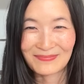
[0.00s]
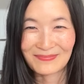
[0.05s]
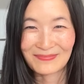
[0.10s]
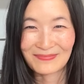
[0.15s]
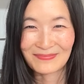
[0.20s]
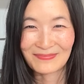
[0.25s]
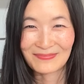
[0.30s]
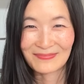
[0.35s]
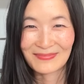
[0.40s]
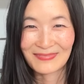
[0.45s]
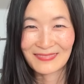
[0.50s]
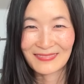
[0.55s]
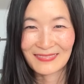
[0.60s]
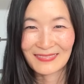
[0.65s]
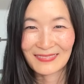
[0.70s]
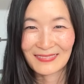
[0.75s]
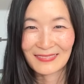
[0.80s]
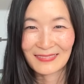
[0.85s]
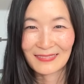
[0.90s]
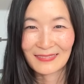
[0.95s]

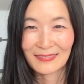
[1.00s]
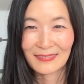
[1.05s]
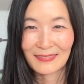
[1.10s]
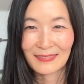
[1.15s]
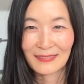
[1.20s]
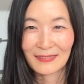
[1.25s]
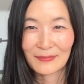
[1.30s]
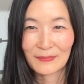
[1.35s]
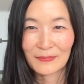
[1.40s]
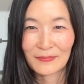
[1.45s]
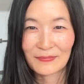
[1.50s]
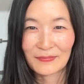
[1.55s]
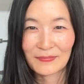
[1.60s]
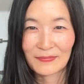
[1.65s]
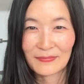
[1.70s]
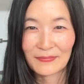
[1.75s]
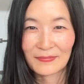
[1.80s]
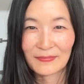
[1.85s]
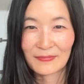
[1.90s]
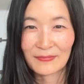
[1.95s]

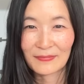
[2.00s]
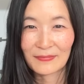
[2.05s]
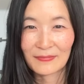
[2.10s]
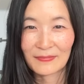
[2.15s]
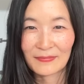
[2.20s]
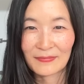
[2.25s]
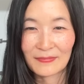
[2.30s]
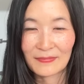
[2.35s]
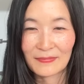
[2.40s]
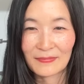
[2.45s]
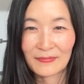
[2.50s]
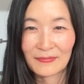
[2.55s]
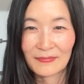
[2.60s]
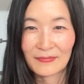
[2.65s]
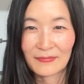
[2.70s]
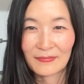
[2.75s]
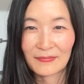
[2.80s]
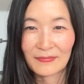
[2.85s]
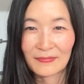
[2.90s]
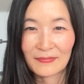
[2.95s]

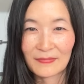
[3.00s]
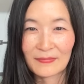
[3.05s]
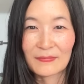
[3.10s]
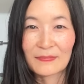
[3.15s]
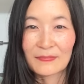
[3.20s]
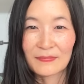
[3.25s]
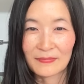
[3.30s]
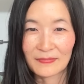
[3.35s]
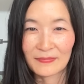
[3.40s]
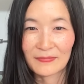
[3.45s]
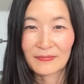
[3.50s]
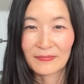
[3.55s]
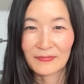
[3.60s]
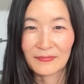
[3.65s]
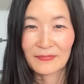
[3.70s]
This person isn't speaking.